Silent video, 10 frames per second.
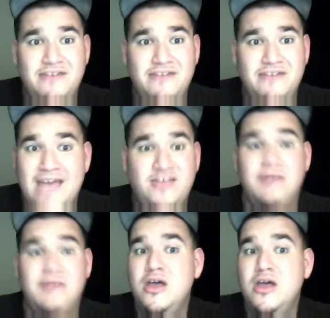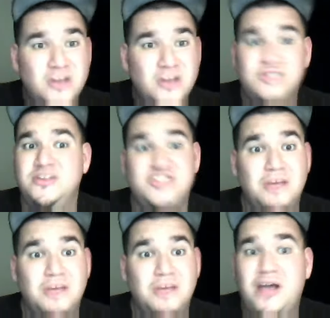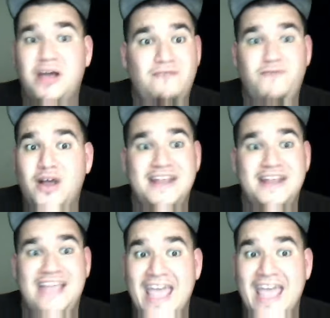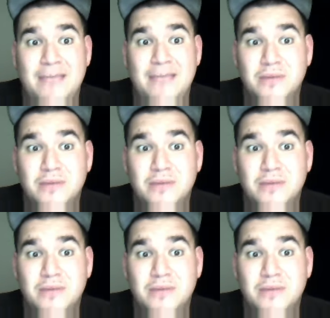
at halftime must have been some kind of fucking game.